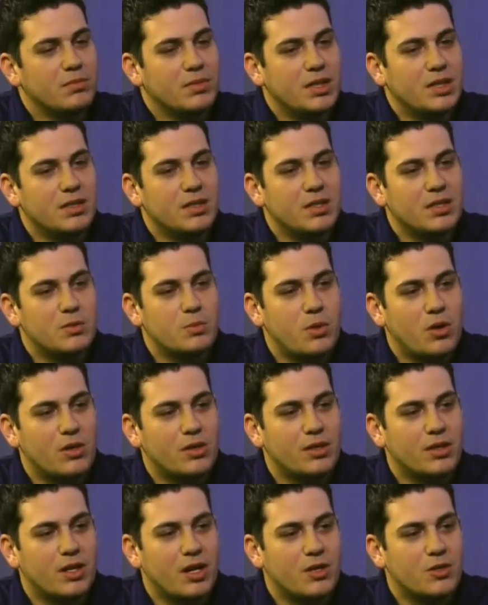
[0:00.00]
in this part of
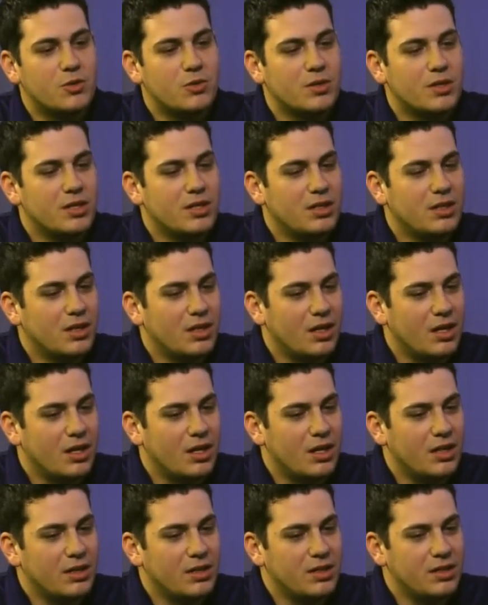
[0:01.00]
the country,
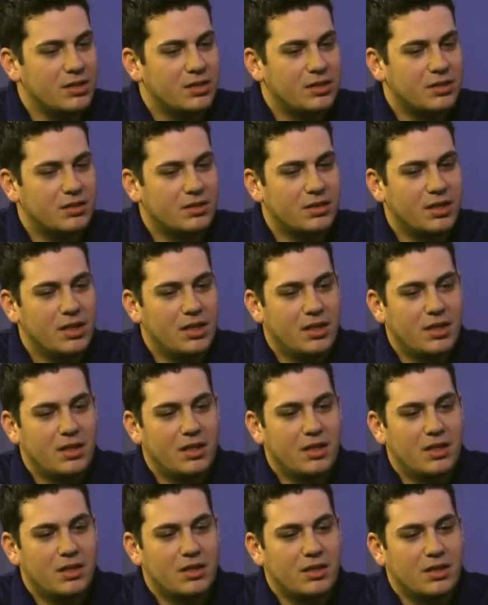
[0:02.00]
uh, it's
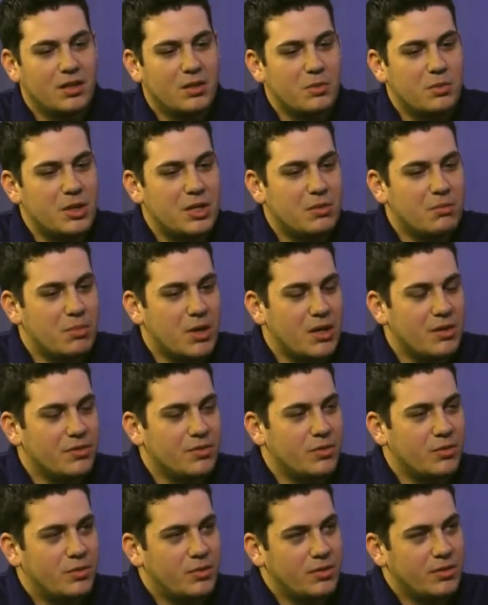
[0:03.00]
going to be
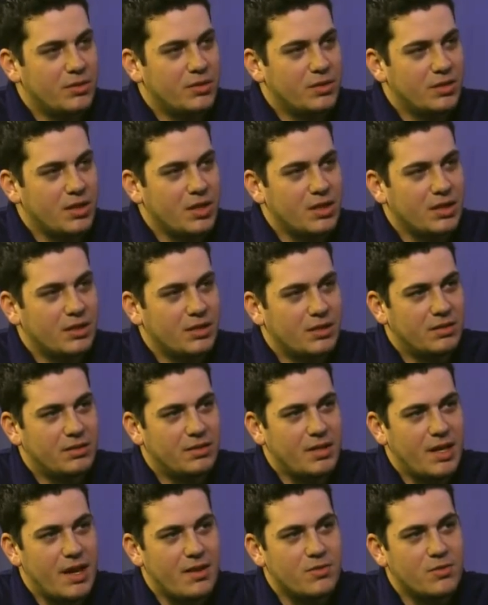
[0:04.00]
above like
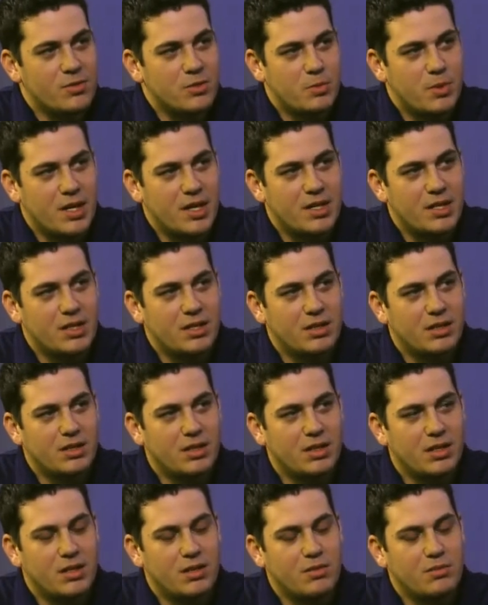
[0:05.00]
average pay.
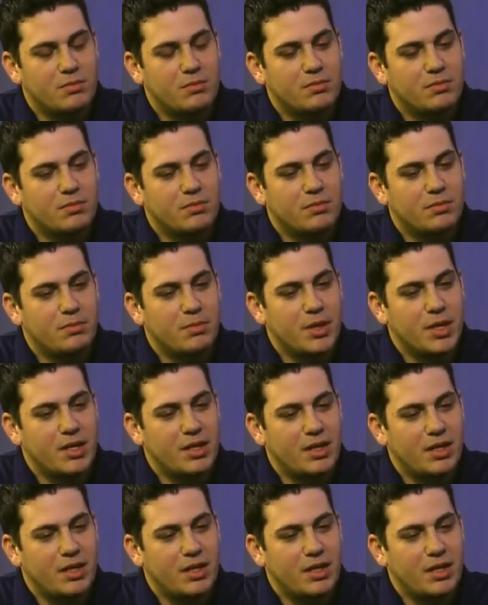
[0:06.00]
Um, but